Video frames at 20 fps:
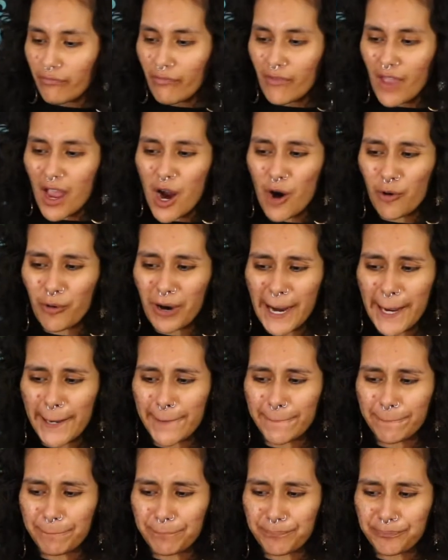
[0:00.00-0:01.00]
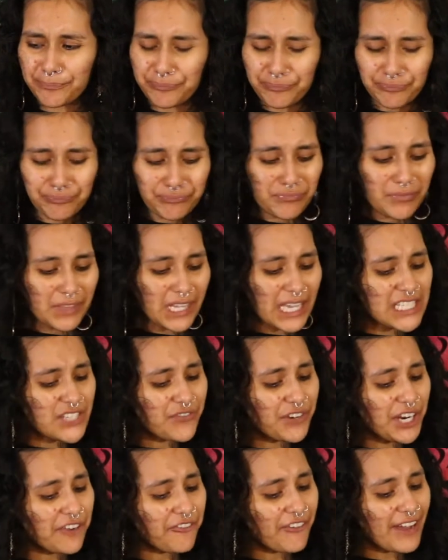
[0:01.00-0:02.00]
All right. It's
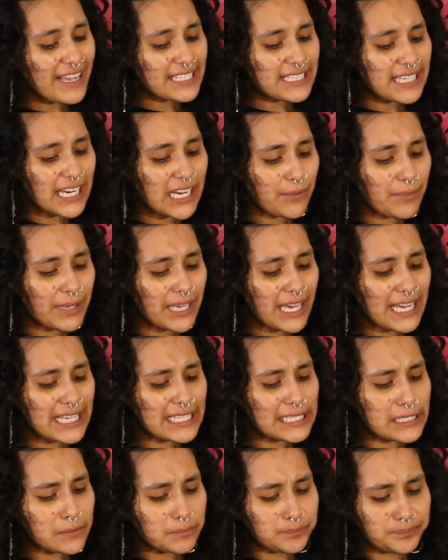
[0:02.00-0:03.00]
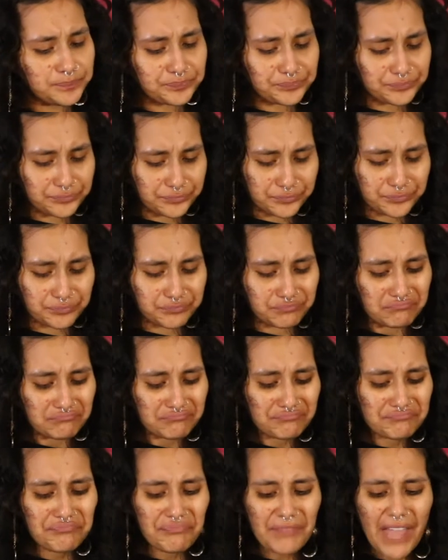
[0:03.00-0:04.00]
very fascinating because
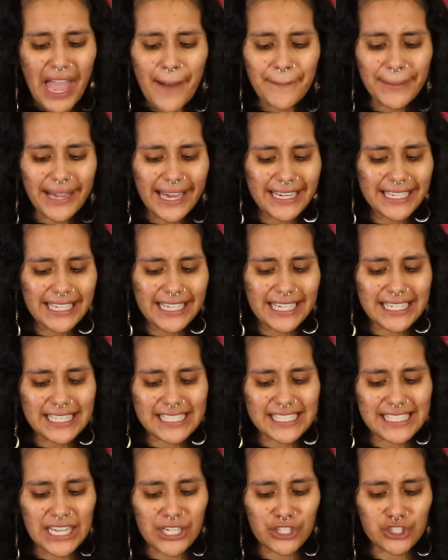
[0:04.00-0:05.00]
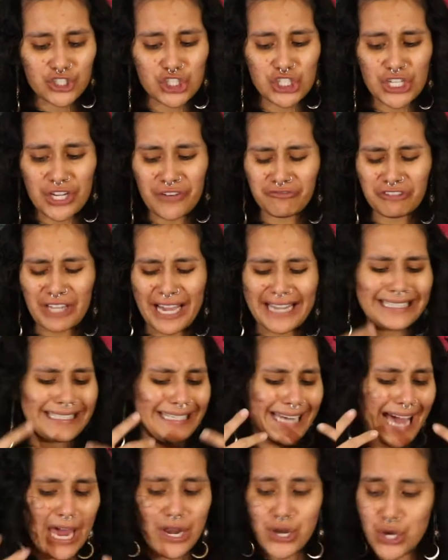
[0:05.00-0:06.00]
I'm kind of getting this energy of like
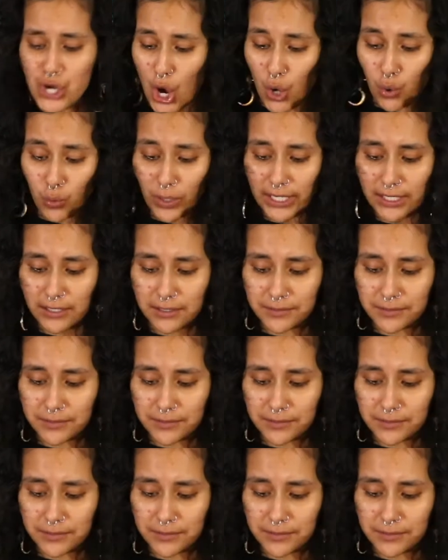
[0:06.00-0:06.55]
not knowing.